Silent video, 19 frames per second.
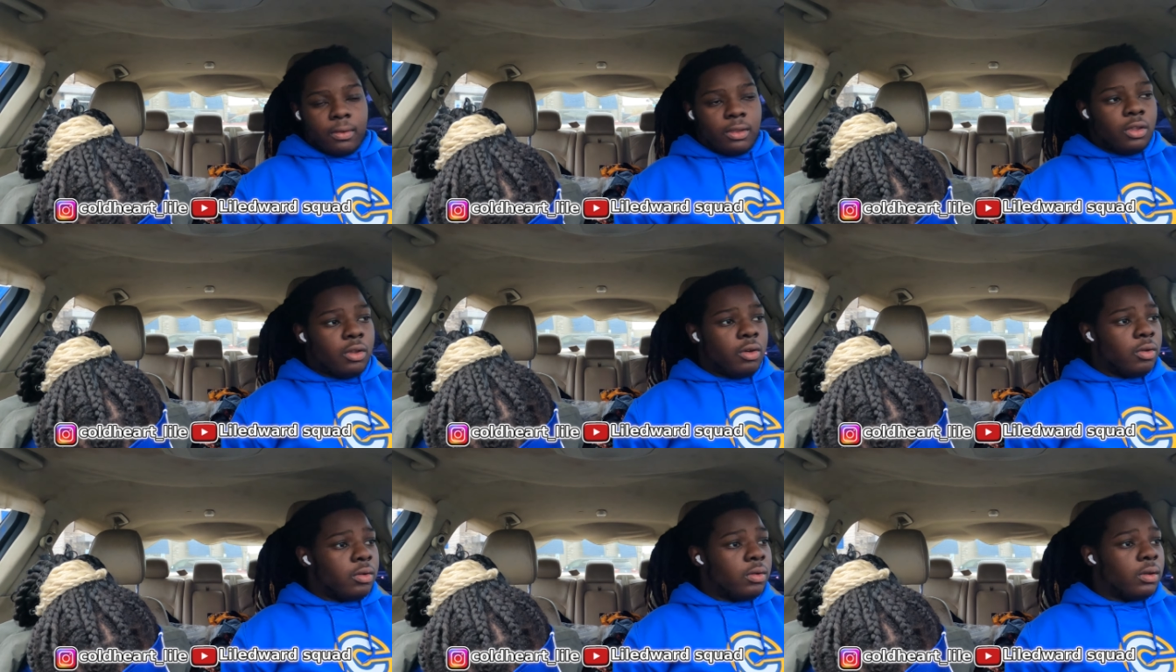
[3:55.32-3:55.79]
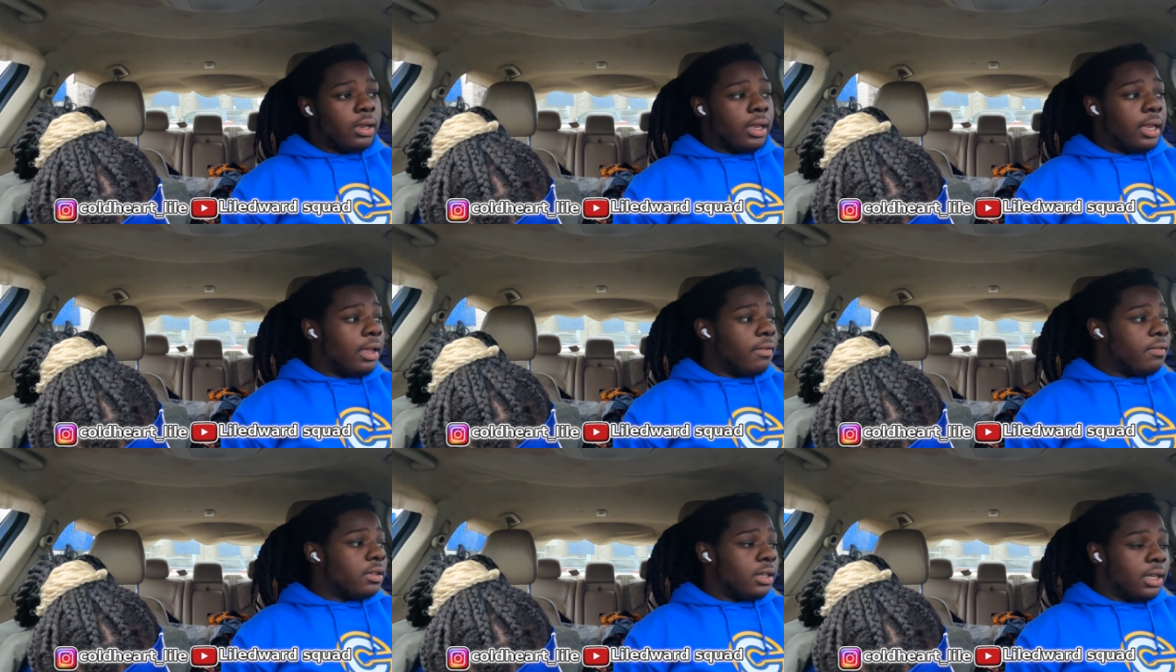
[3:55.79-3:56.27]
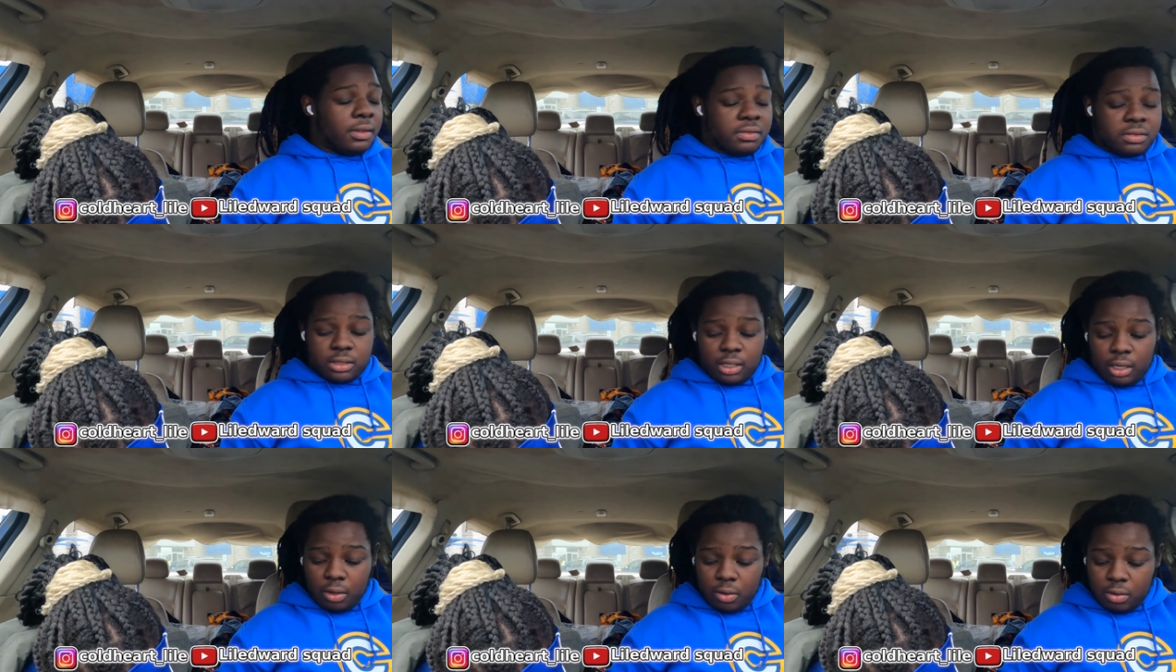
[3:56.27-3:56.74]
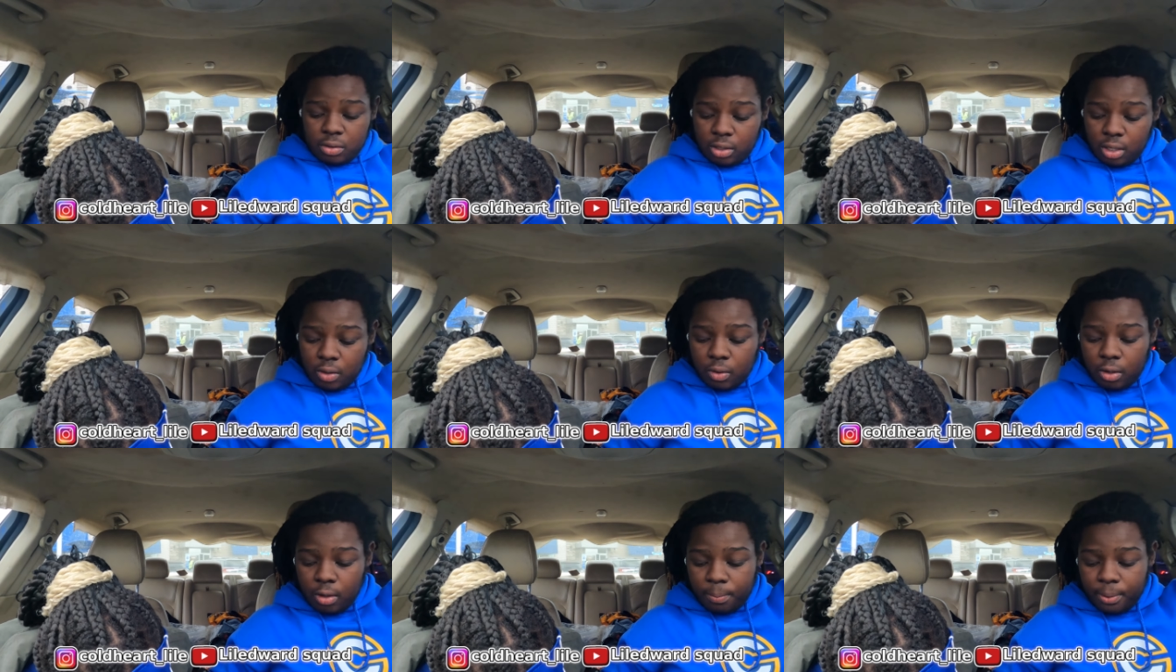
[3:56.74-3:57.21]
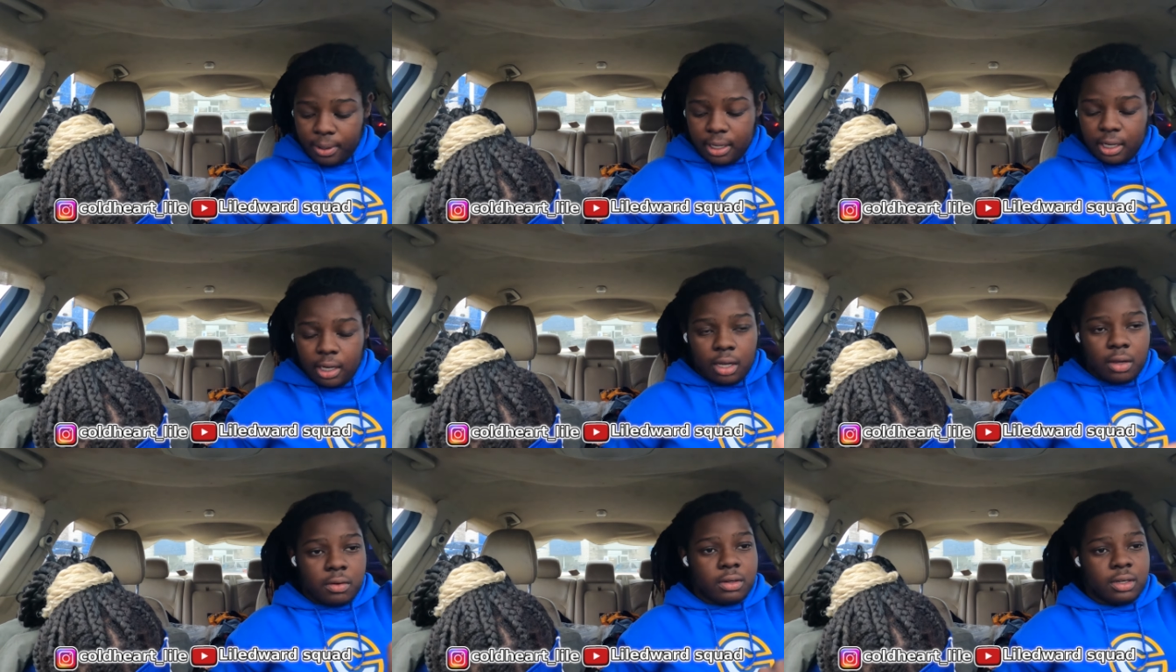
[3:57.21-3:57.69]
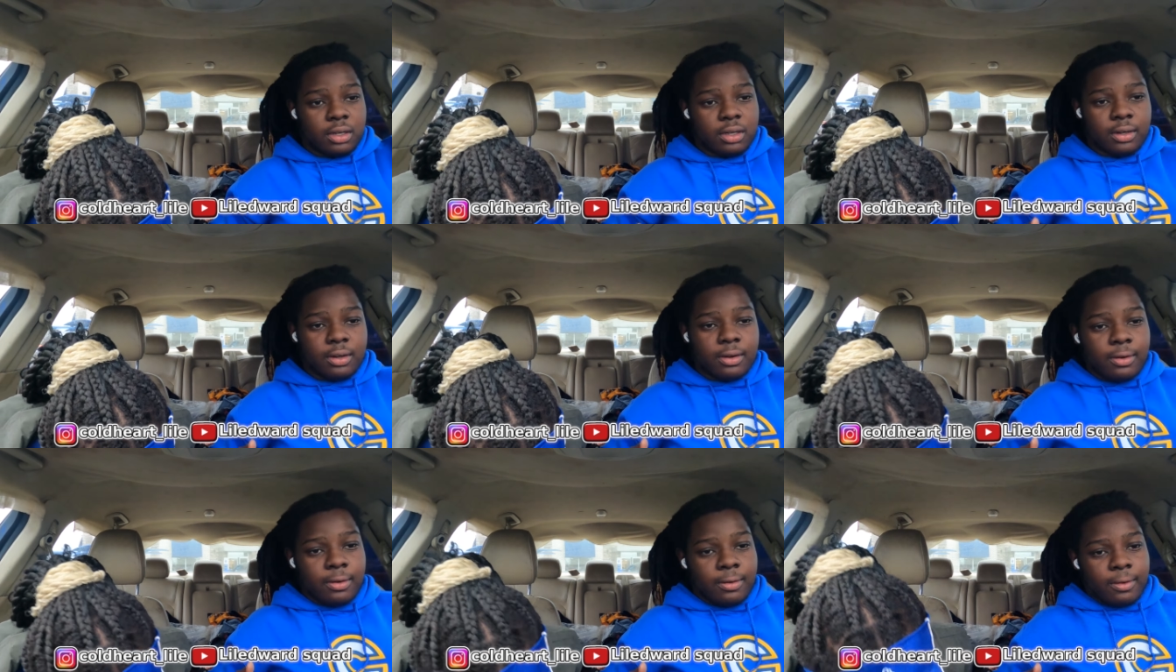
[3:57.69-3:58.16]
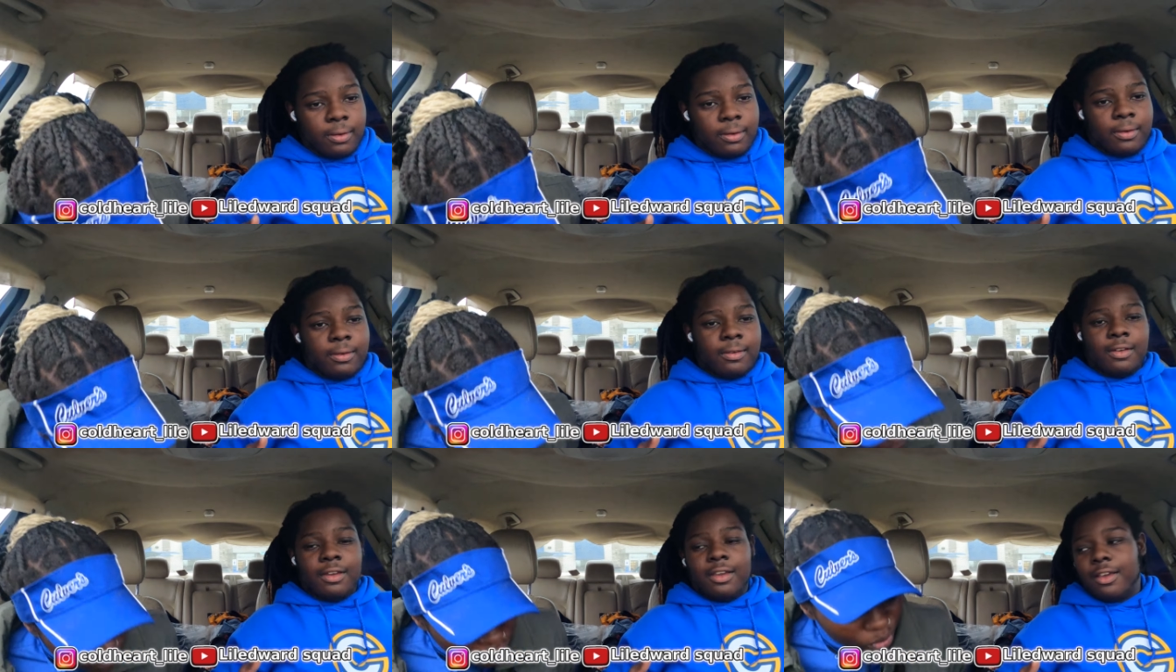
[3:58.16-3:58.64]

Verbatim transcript: You, if, if so, you don't put it down there. If